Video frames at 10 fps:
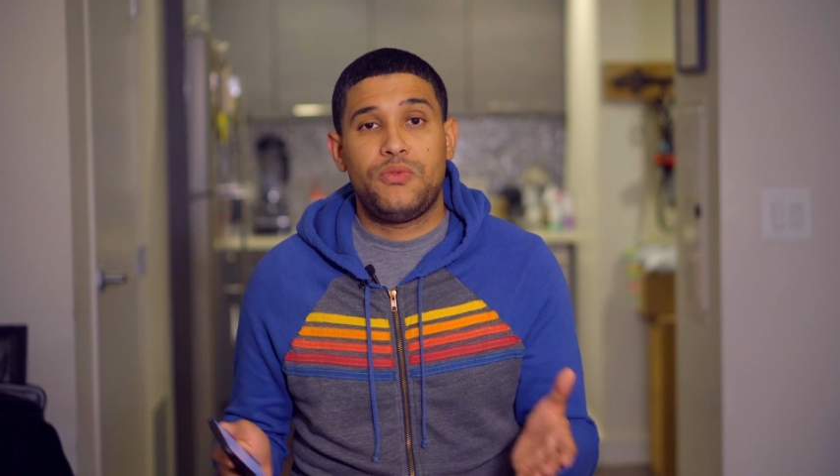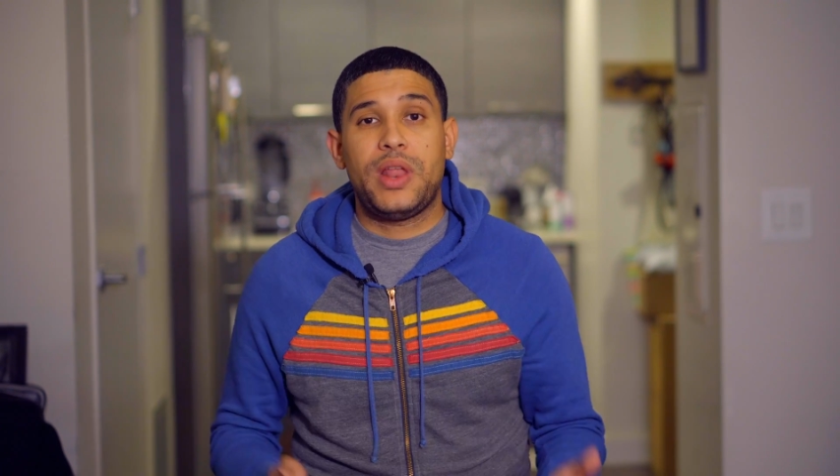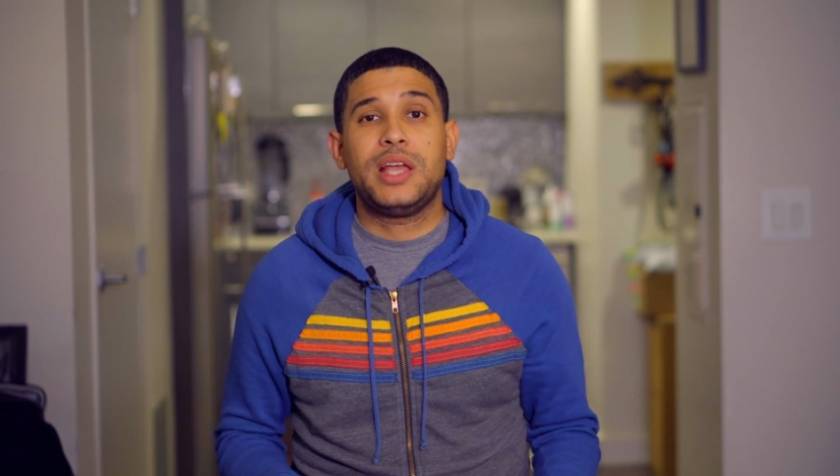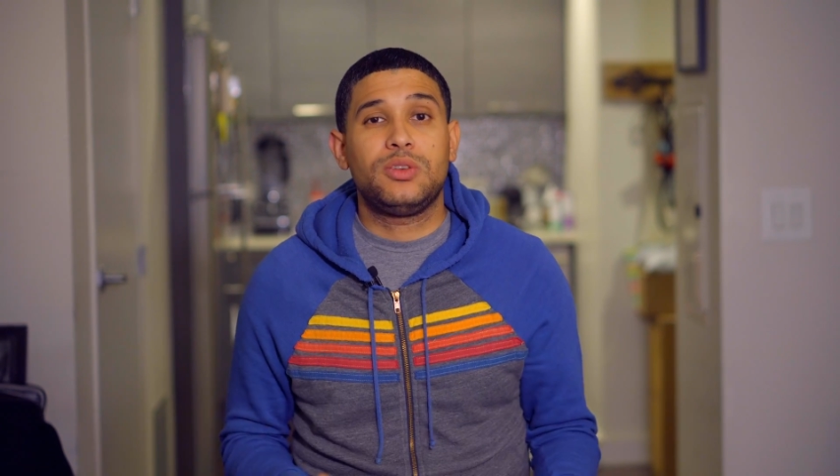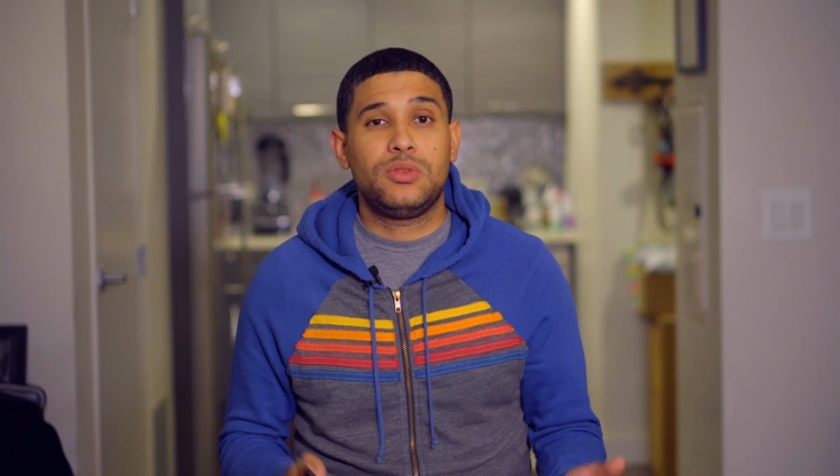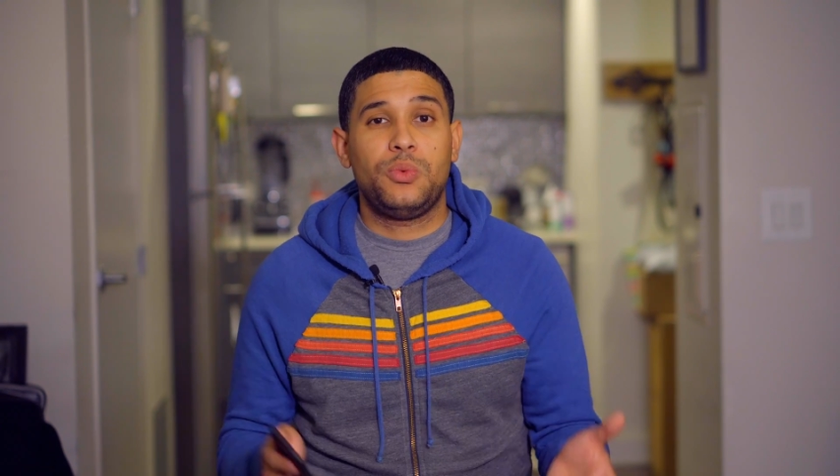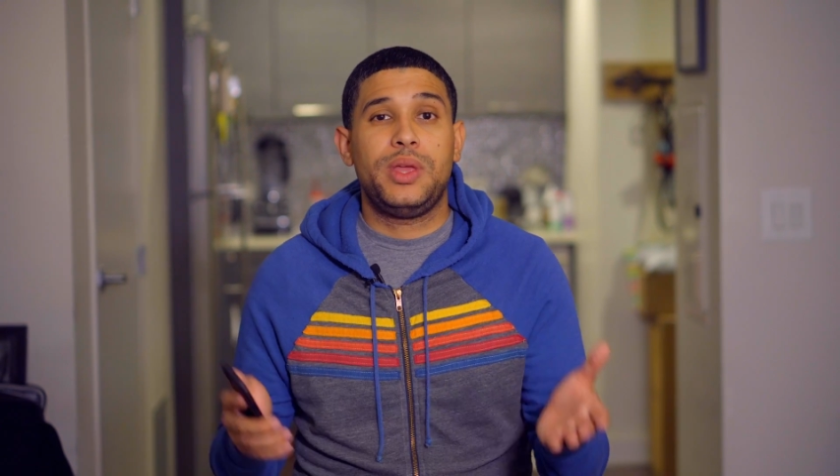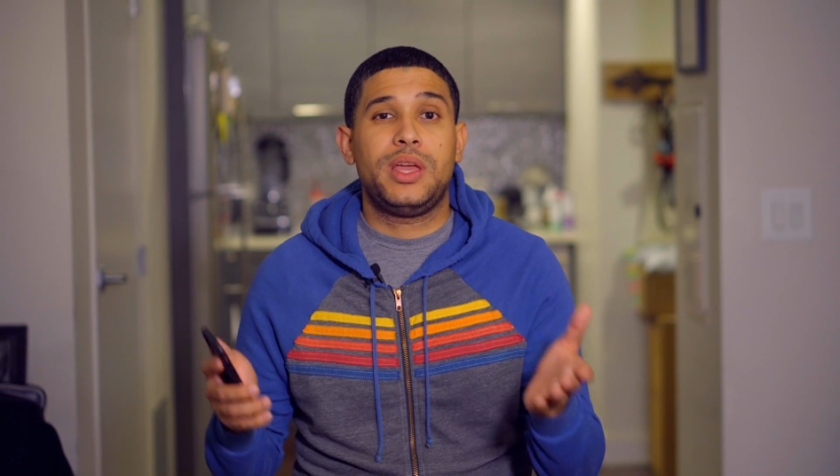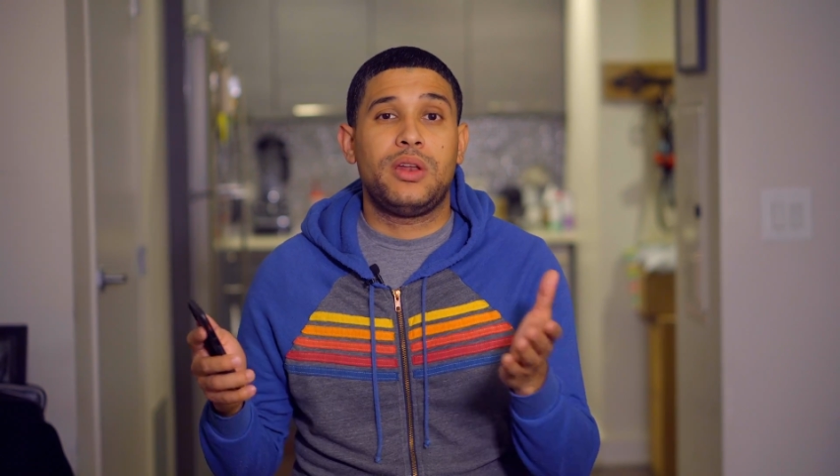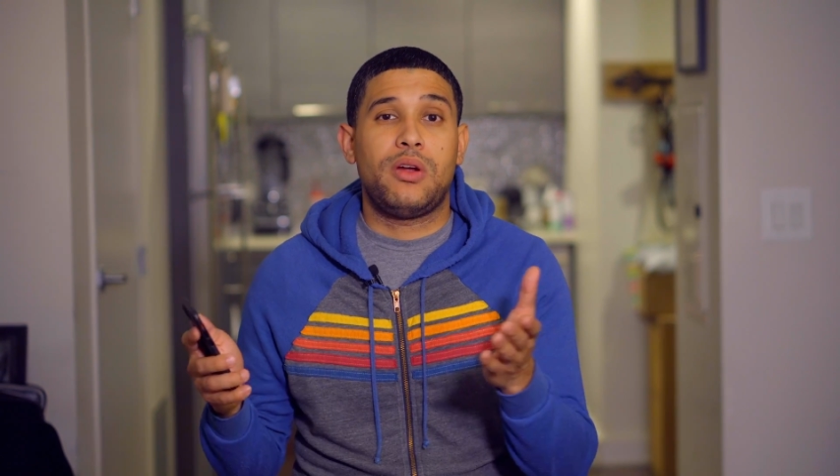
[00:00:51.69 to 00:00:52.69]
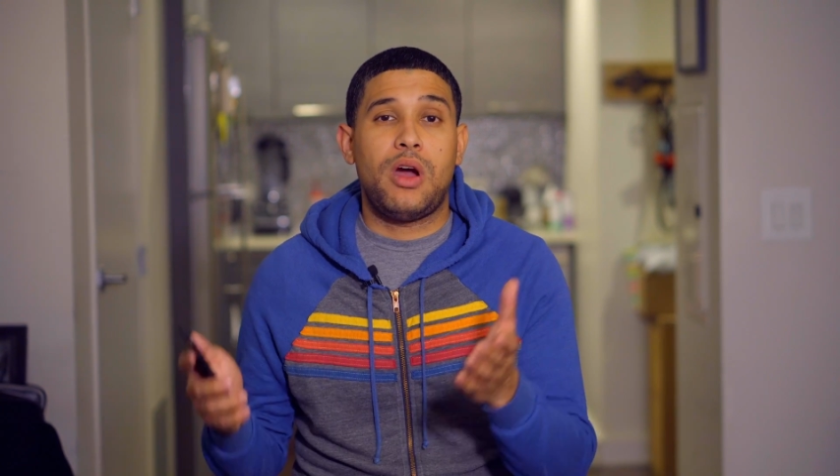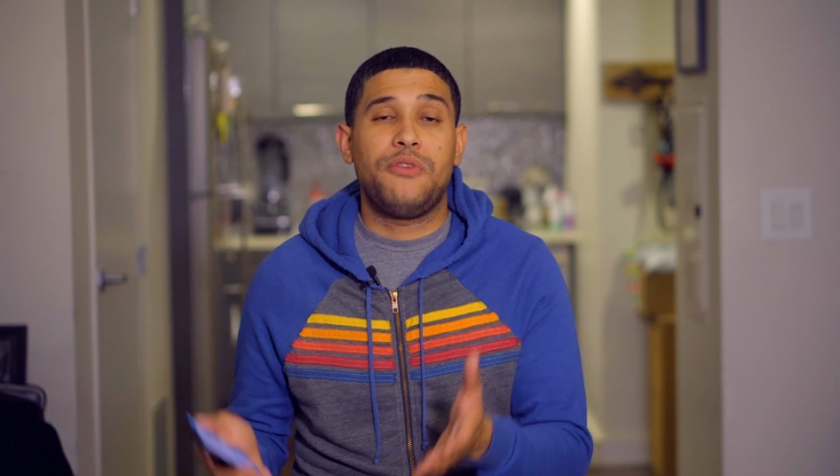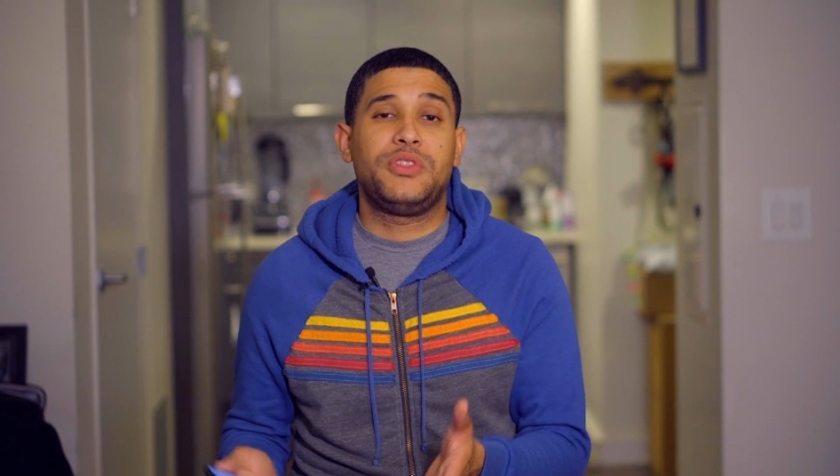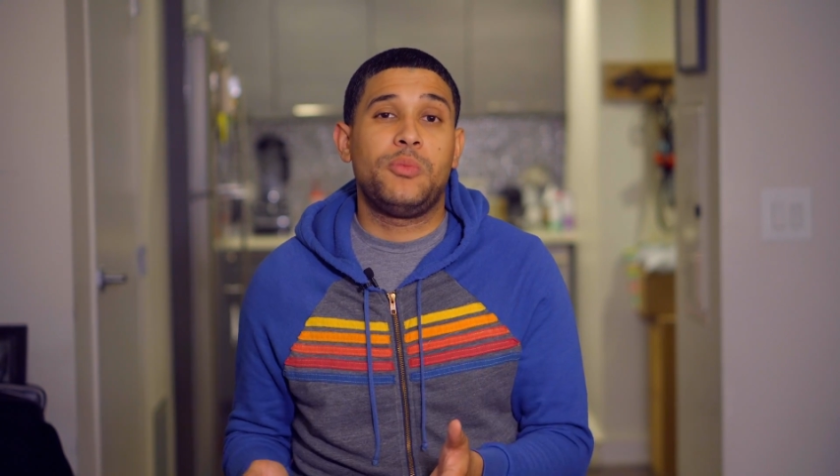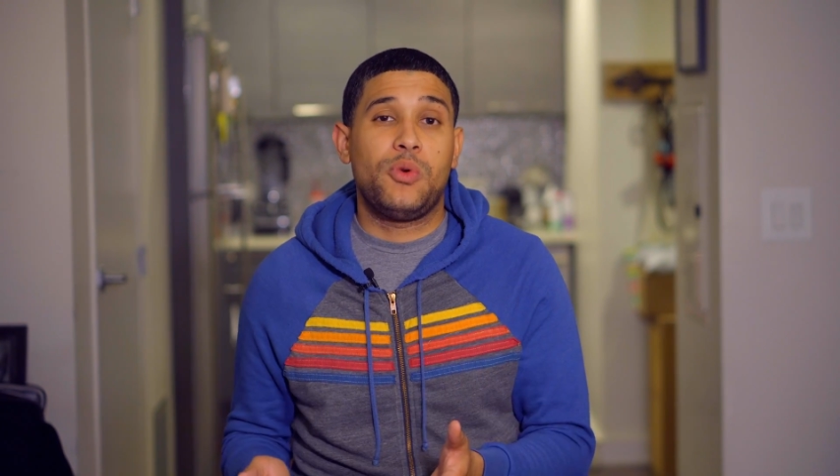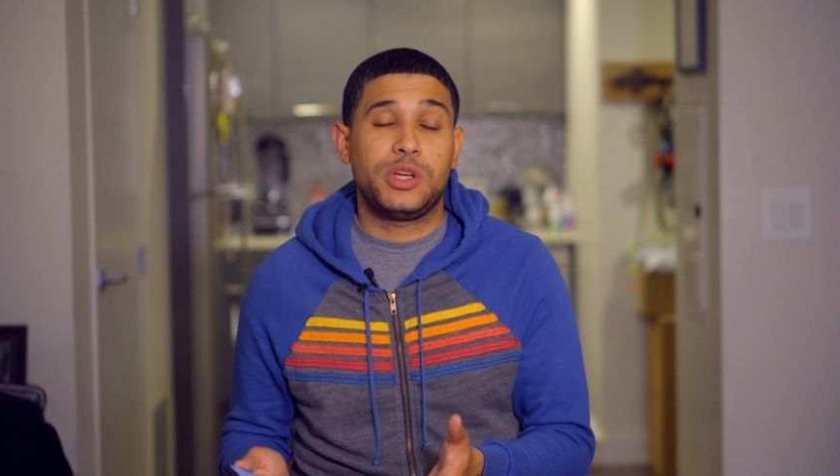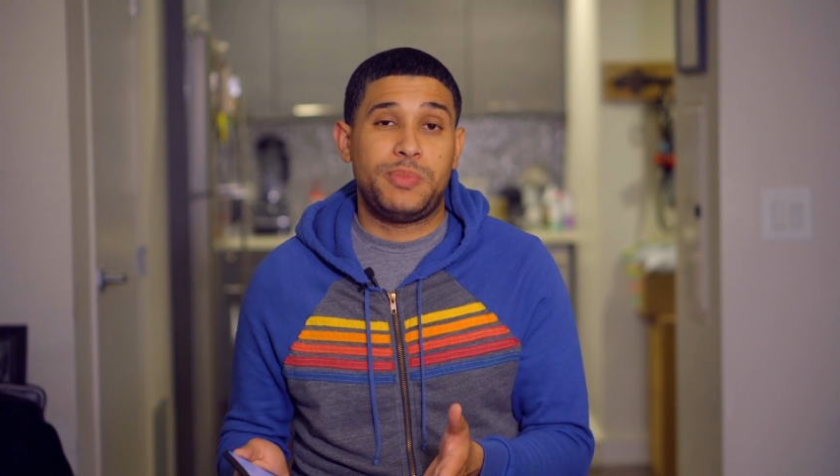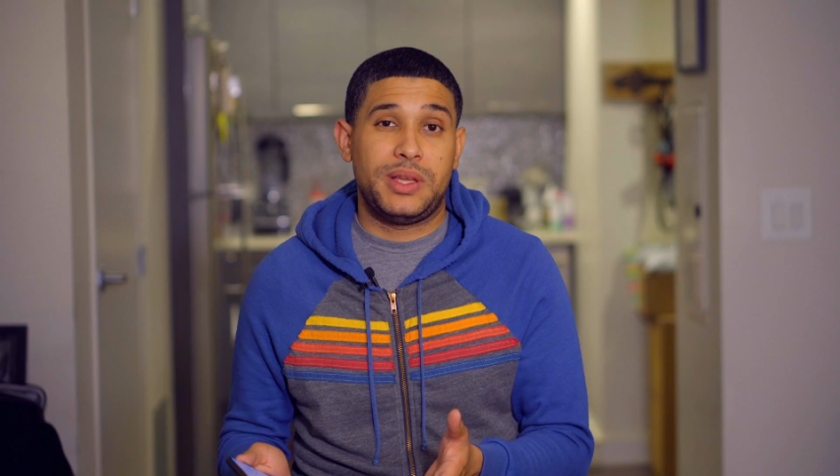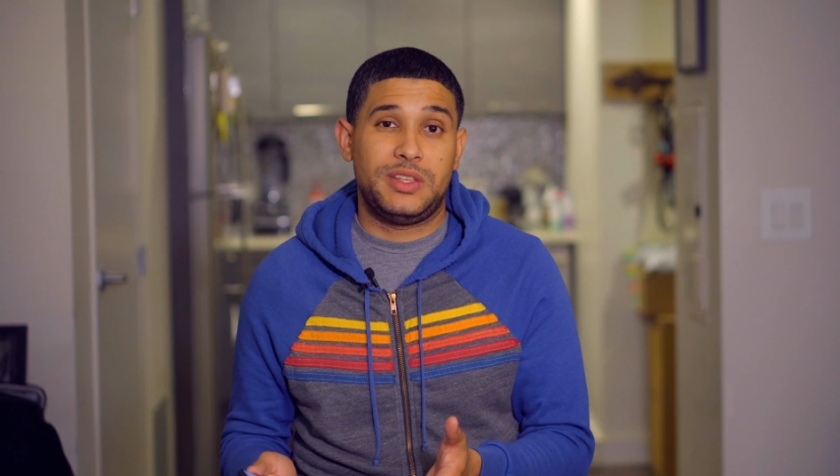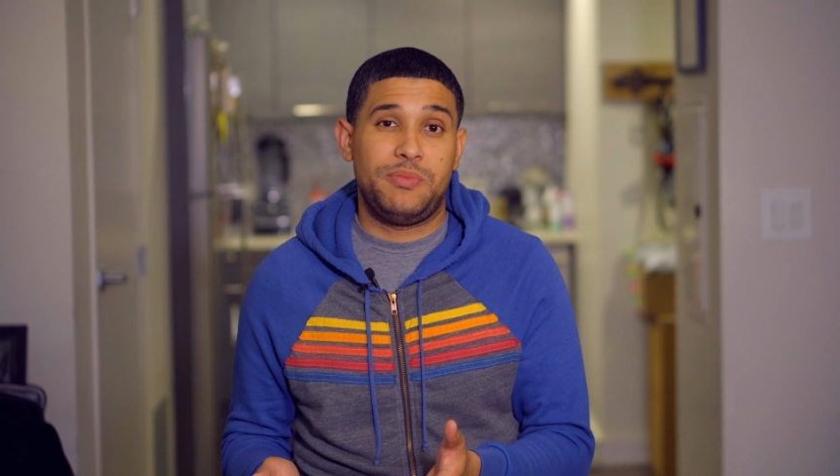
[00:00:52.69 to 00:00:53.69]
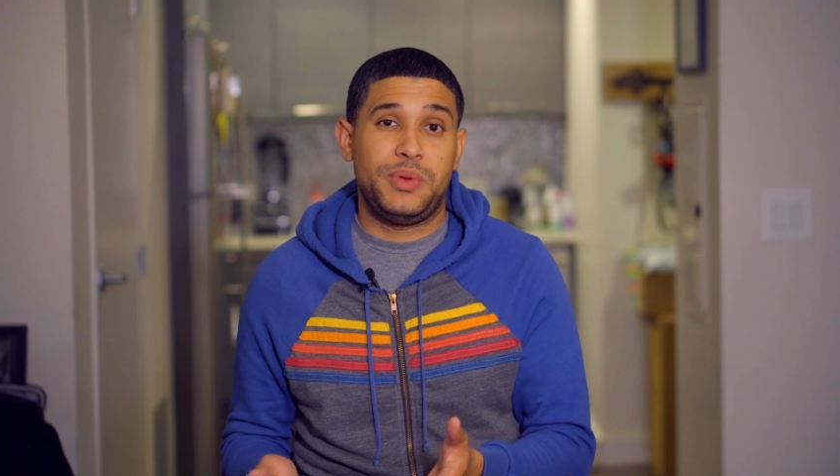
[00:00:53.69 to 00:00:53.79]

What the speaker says: Flights on the weekend are often more expensive